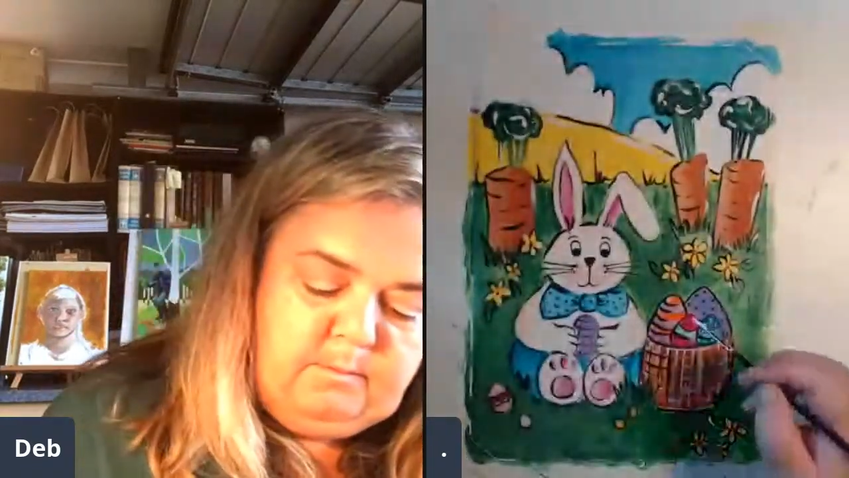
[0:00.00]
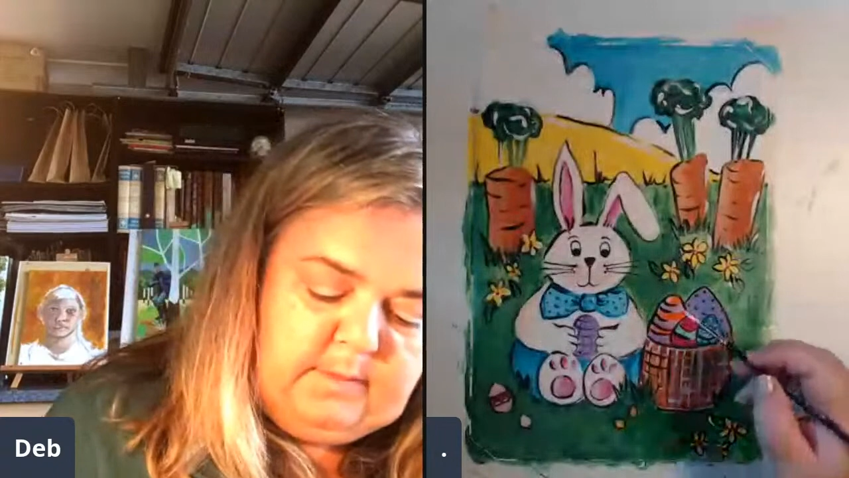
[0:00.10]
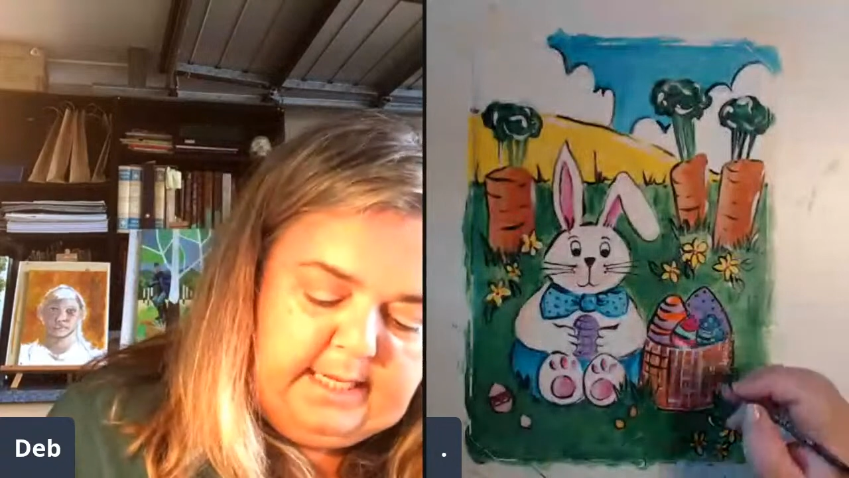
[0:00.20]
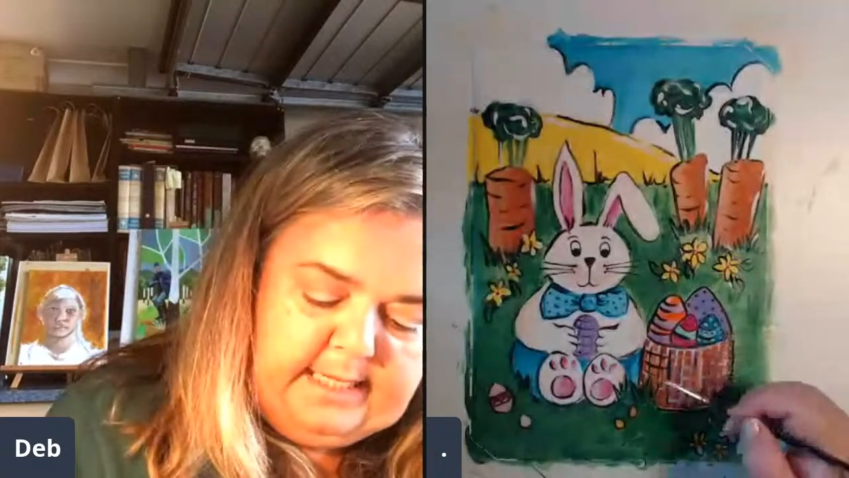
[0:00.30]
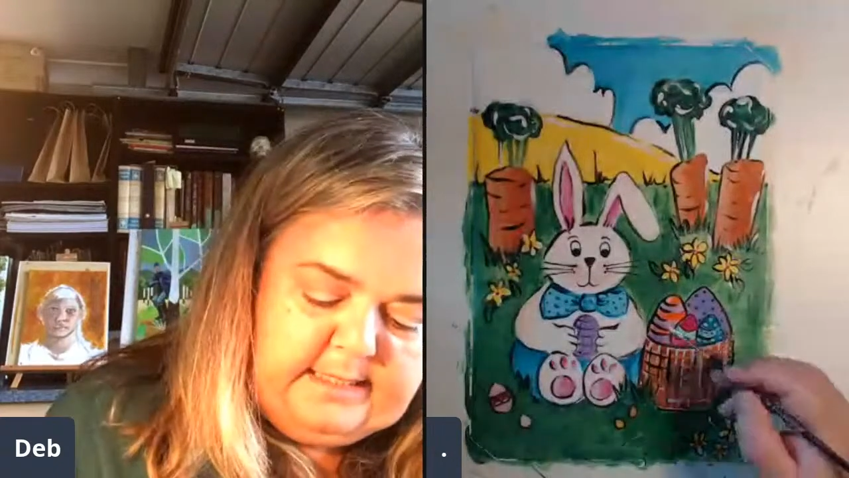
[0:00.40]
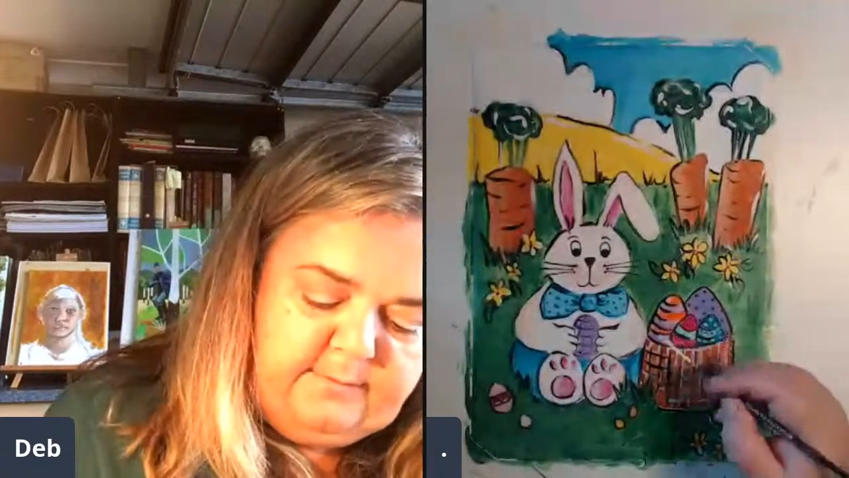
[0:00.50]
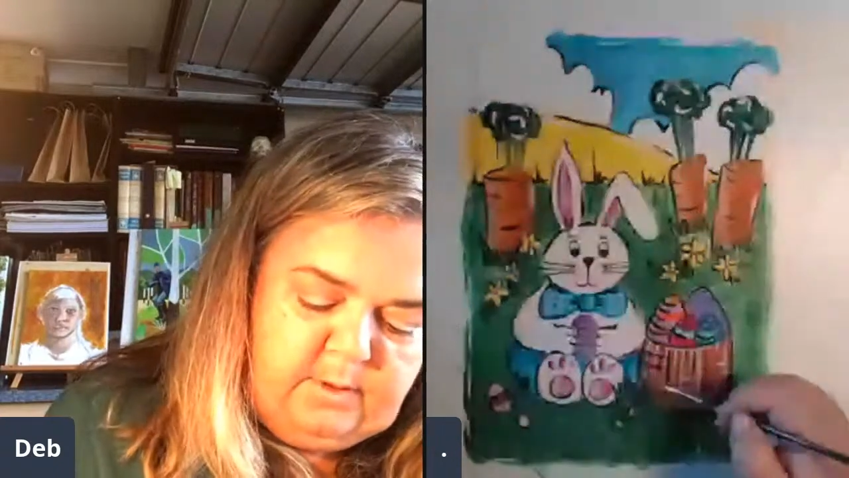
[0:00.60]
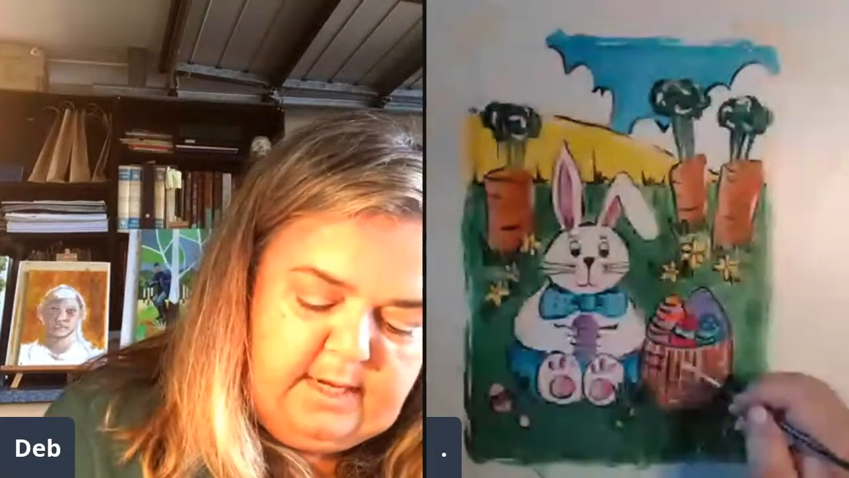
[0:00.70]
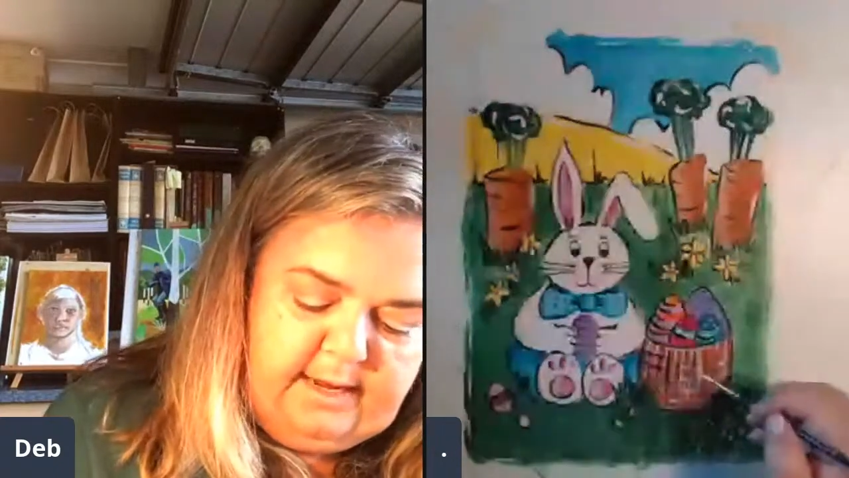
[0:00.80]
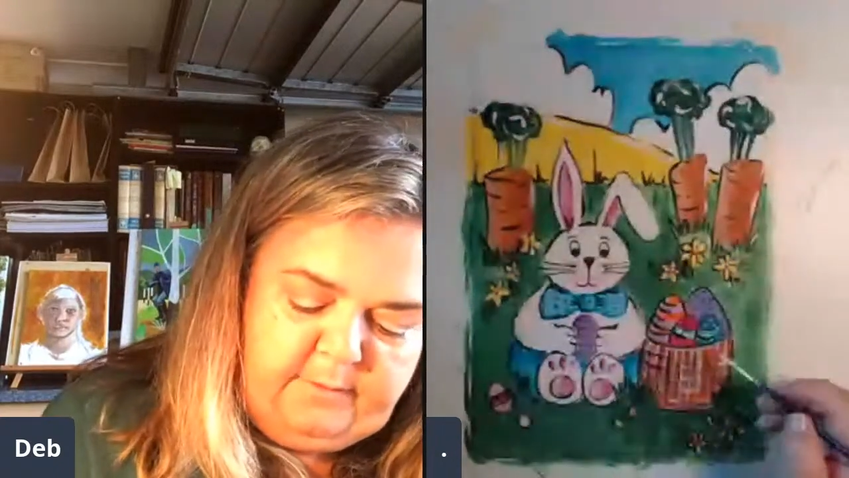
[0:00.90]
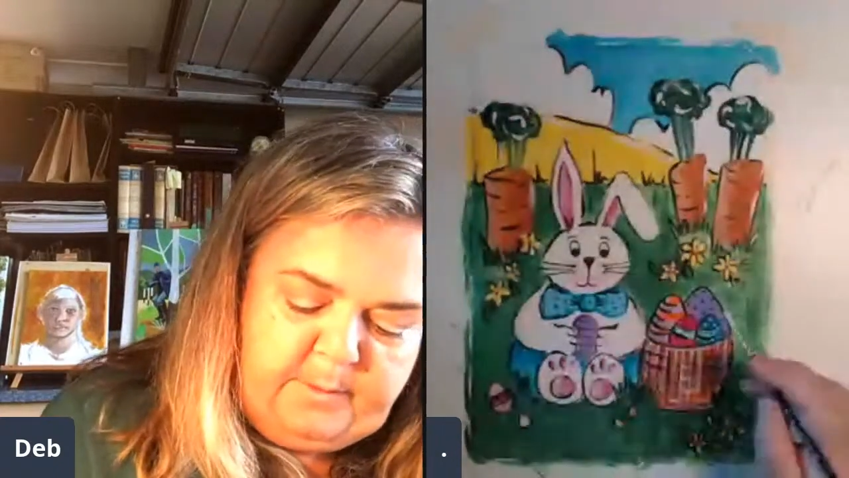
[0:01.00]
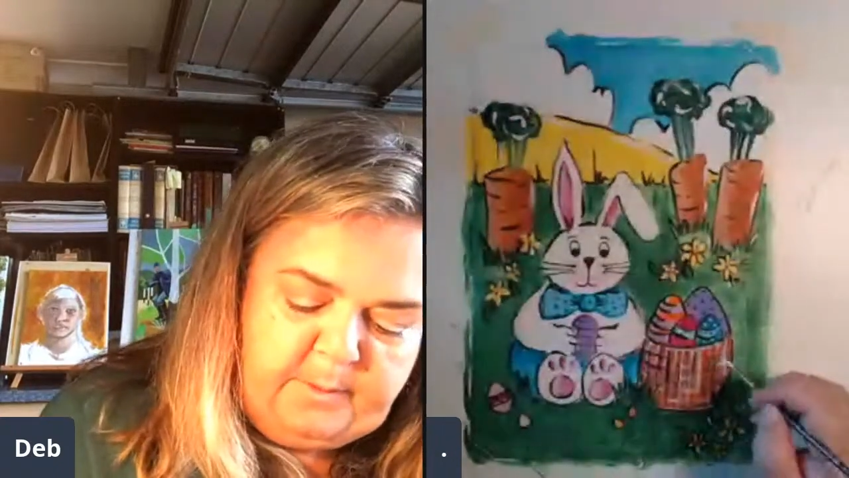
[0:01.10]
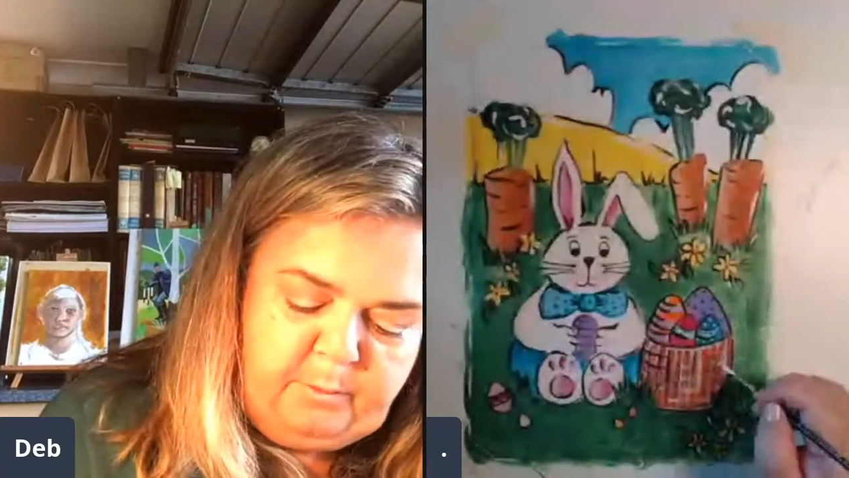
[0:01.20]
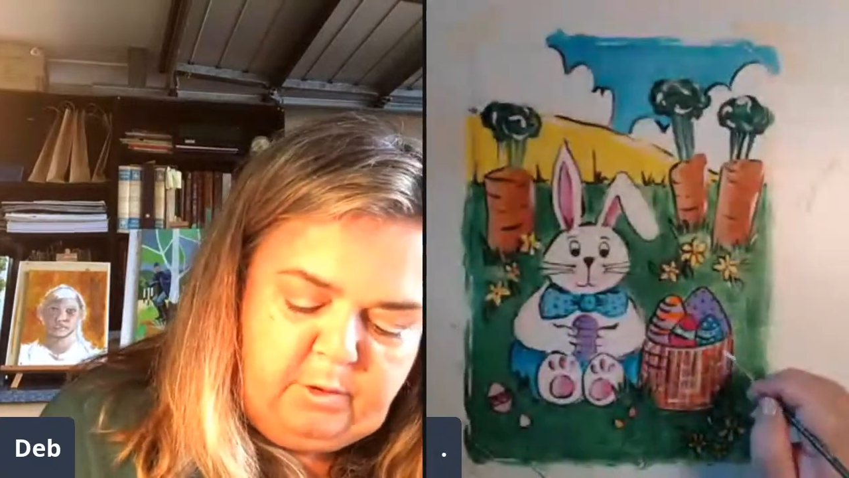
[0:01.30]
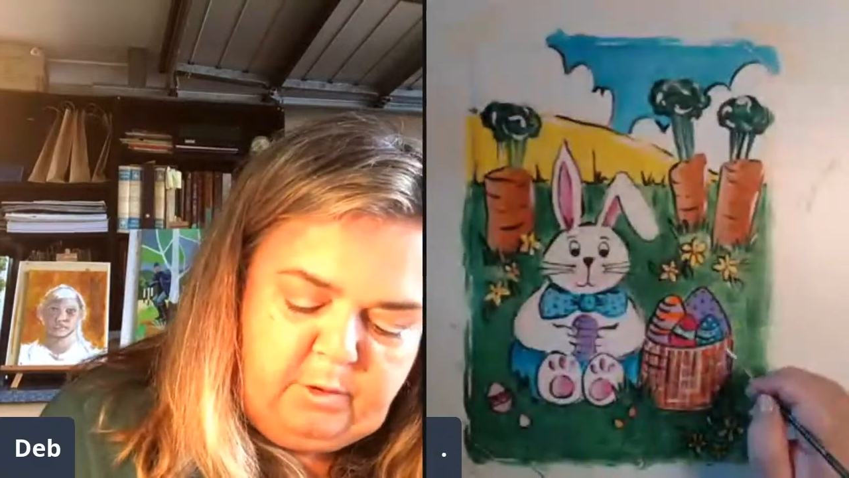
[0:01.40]
ease of what I have on my
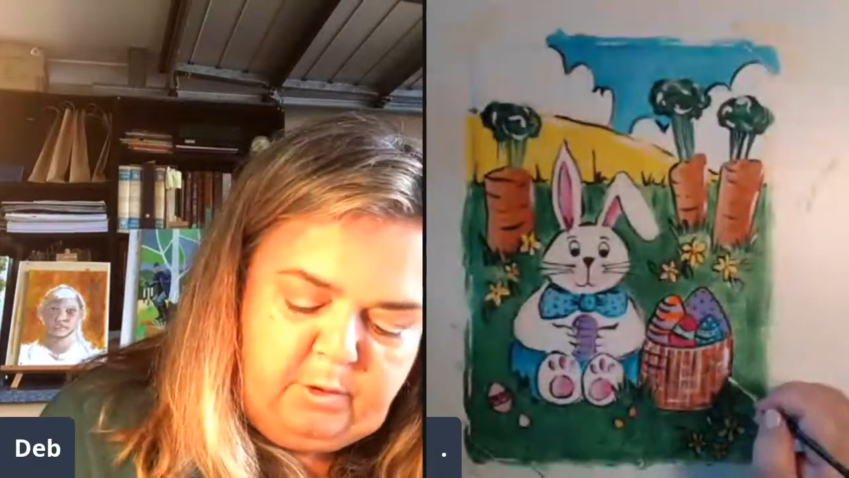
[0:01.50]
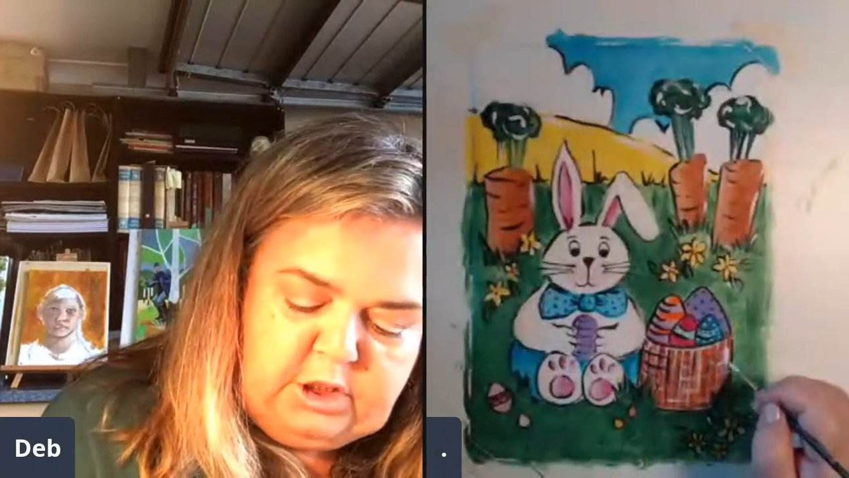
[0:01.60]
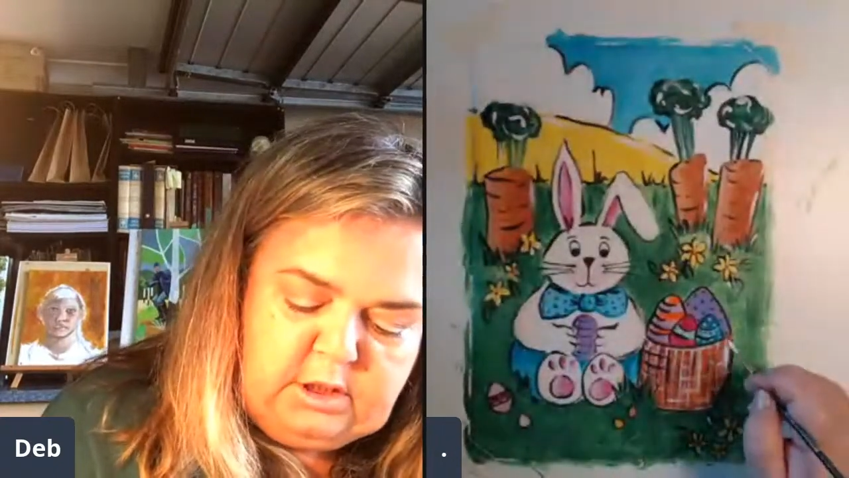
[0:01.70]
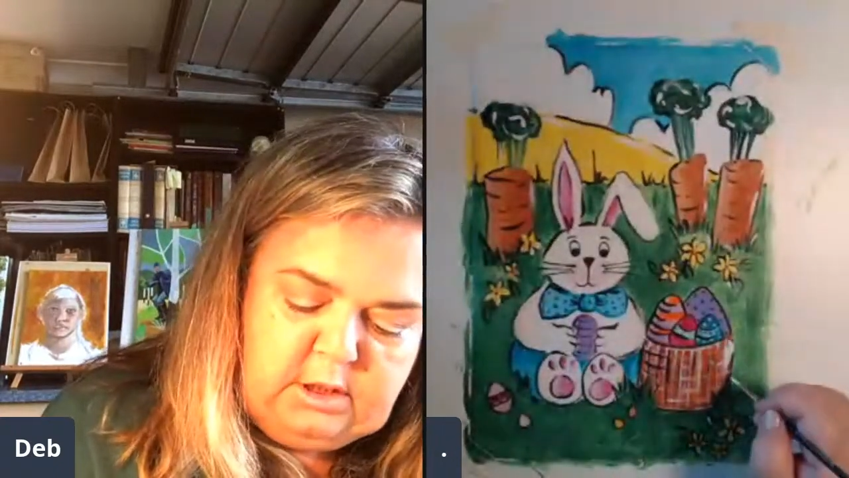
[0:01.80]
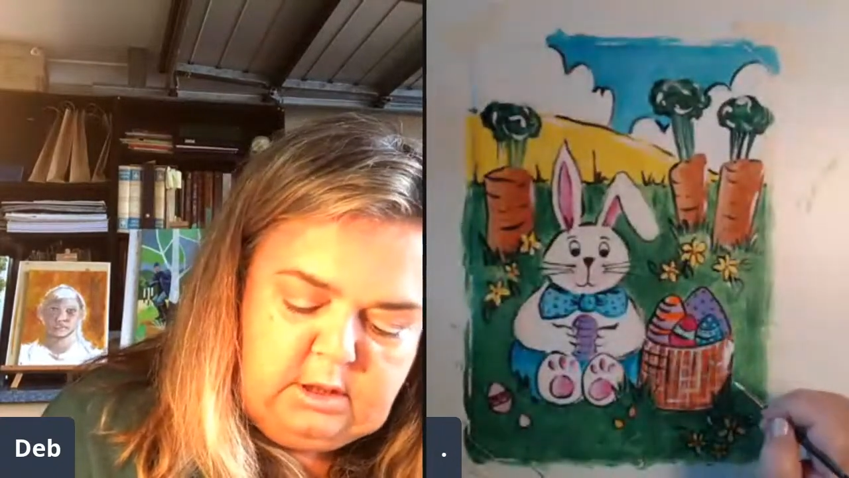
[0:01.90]
brush.